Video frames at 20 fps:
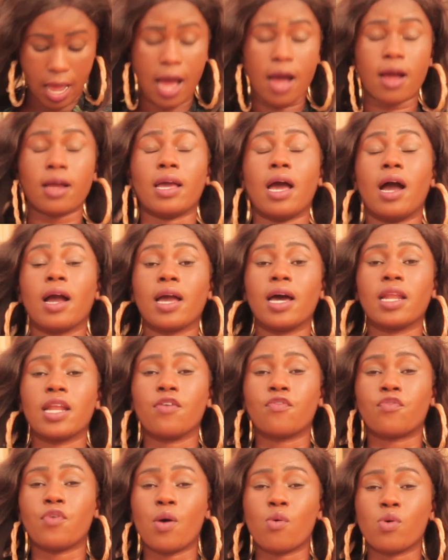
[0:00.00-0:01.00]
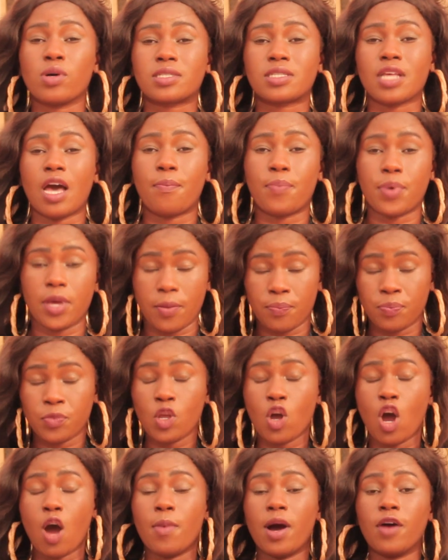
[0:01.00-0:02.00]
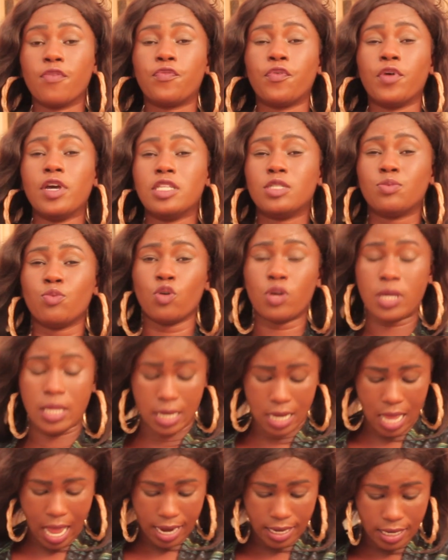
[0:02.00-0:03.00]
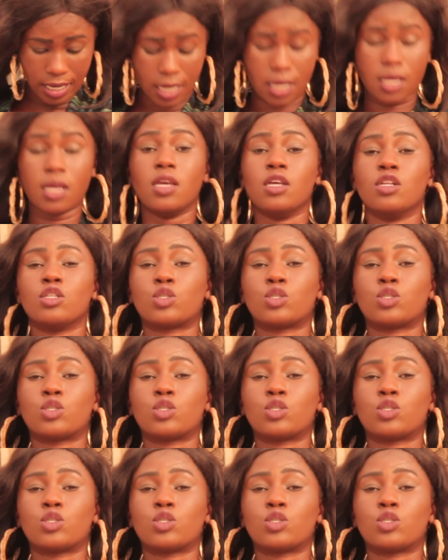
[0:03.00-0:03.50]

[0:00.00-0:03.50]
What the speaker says: I'm gonna for what's happened on my Facebook in the other day.